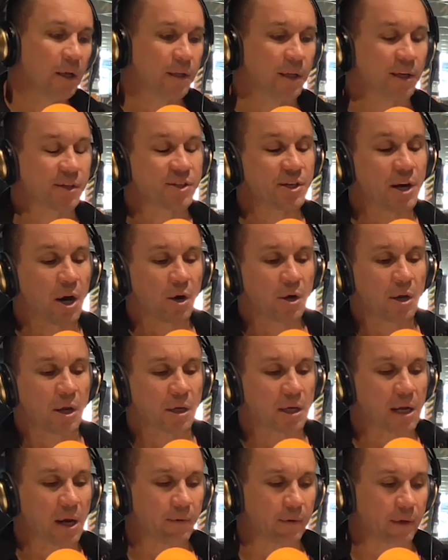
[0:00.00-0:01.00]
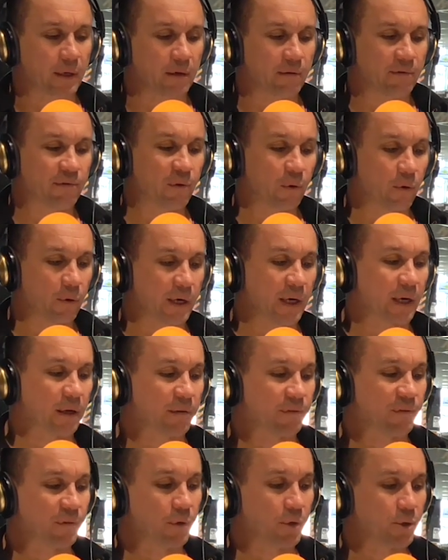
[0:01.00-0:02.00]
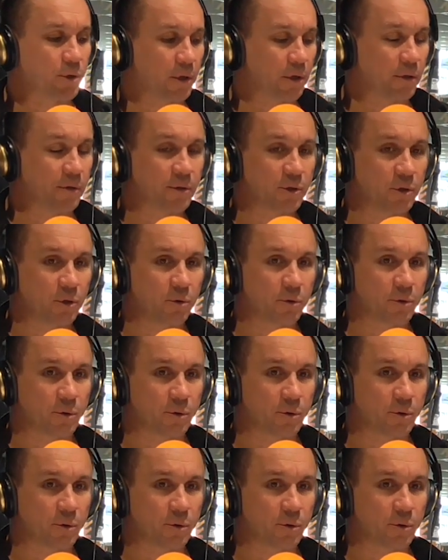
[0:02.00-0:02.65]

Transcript: there's no doubt going forward into the future in 2,